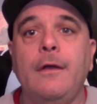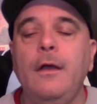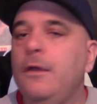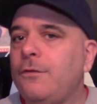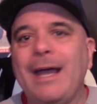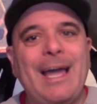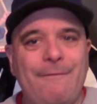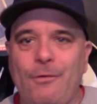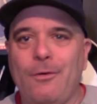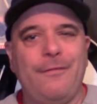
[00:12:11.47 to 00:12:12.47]
So I got
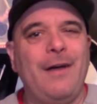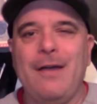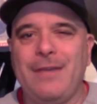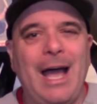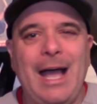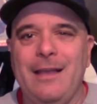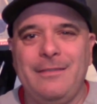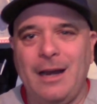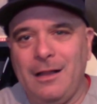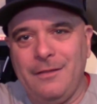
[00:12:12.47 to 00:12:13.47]
4 or 5 guys
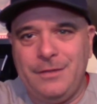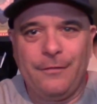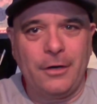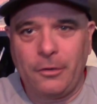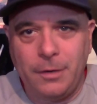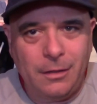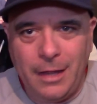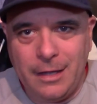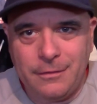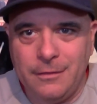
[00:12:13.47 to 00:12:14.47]
that all have different career
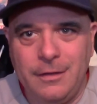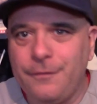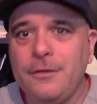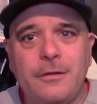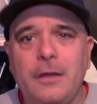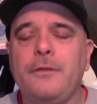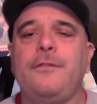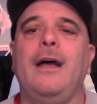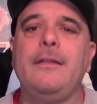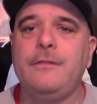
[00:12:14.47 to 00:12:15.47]
lengths and different skill
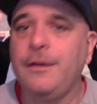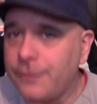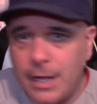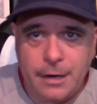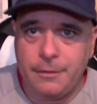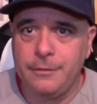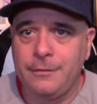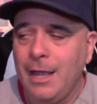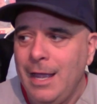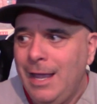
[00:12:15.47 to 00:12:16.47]
sets, different eras,
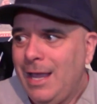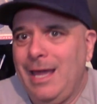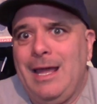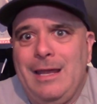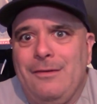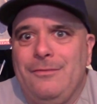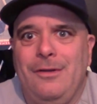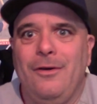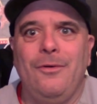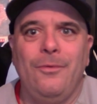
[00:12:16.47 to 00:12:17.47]
and I don't
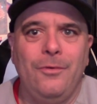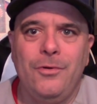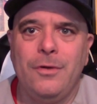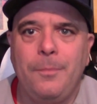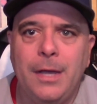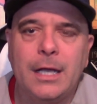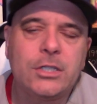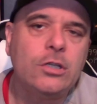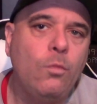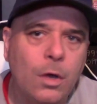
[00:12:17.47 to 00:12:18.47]
know who to pick.
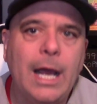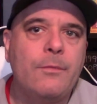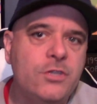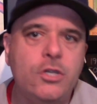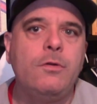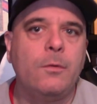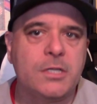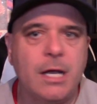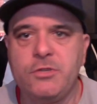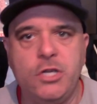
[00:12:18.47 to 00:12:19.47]
So what I was doing was
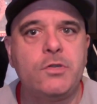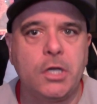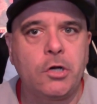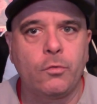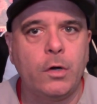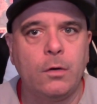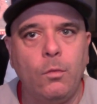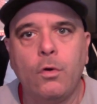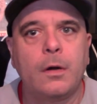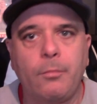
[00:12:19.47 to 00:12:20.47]
I was using career
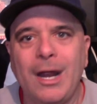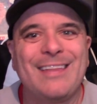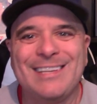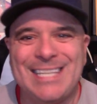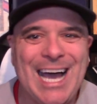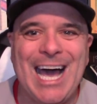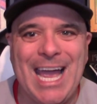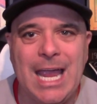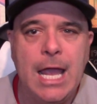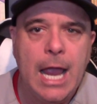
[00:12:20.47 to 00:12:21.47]
WAR to break the tie.